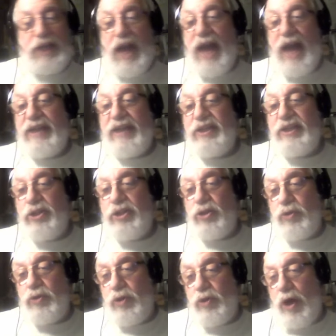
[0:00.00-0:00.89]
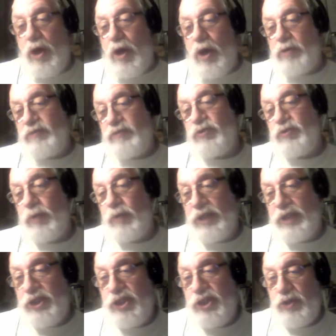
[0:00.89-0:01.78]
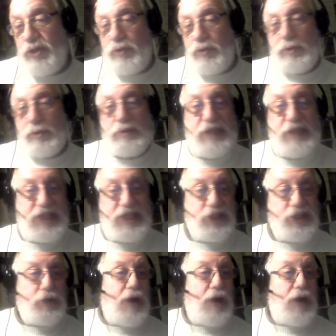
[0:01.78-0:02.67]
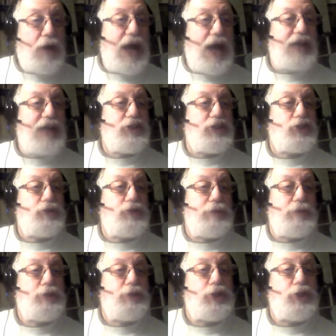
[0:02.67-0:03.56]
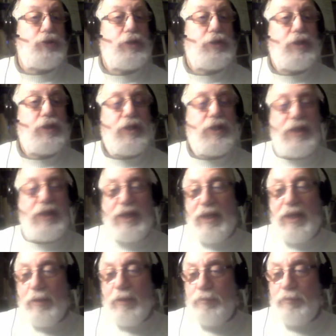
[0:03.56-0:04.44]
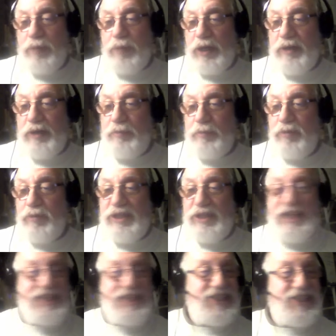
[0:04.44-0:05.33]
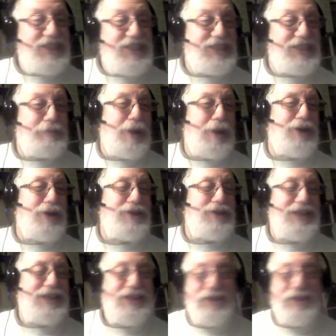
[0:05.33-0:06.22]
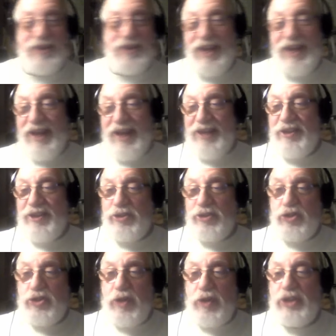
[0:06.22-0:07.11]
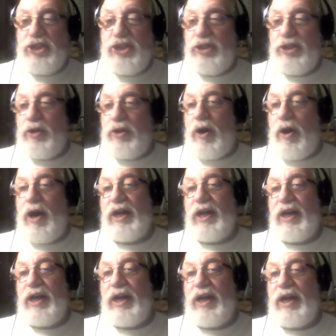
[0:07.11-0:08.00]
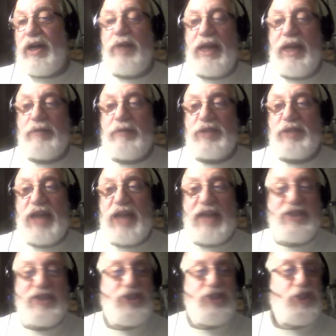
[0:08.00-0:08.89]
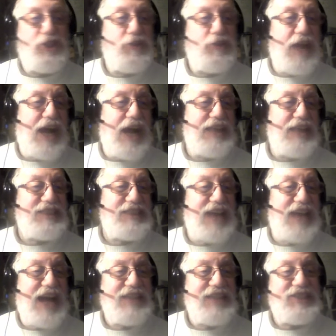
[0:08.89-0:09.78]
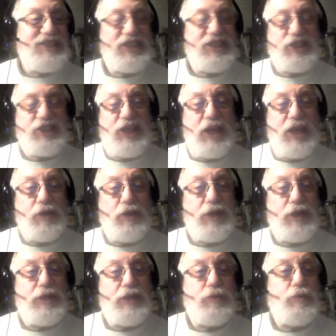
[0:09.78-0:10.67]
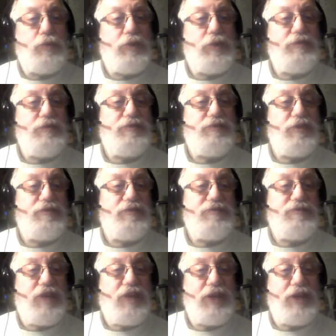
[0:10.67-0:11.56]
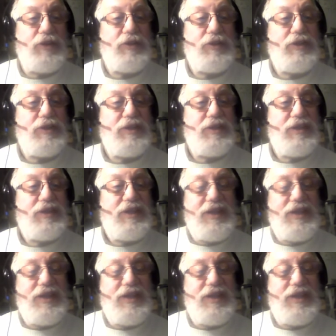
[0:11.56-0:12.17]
Now, I didn't include all of 22. That's a lot of scripture. But when you get to this part here, they're trudging along. Abraham's got the two guys. Isaac's carrying the wood for the fire.